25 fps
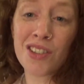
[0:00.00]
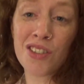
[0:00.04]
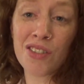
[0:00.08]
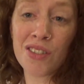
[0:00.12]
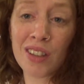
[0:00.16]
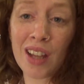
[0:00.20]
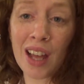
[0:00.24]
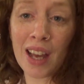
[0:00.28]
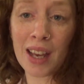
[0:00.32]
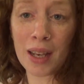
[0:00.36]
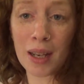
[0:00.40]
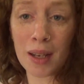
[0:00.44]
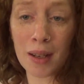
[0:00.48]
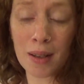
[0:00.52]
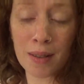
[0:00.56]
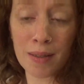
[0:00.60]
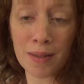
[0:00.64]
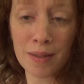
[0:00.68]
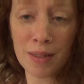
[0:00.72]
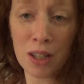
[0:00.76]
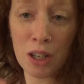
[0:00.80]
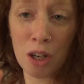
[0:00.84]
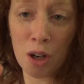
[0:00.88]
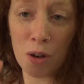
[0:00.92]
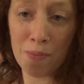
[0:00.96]
Do you like,
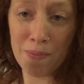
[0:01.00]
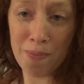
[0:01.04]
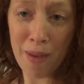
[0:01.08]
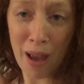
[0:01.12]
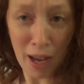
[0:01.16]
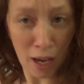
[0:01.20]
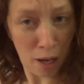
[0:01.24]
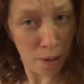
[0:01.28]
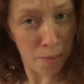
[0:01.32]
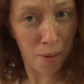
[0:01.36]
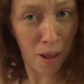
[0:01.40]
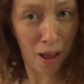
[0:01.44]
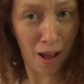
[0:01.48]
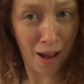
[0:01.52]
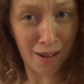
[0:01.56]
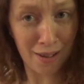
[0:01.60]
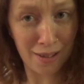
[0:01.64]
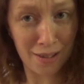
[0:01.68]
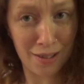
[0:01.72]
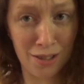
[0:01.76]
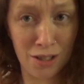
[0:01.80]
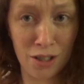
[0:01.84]
you know, mega blocks?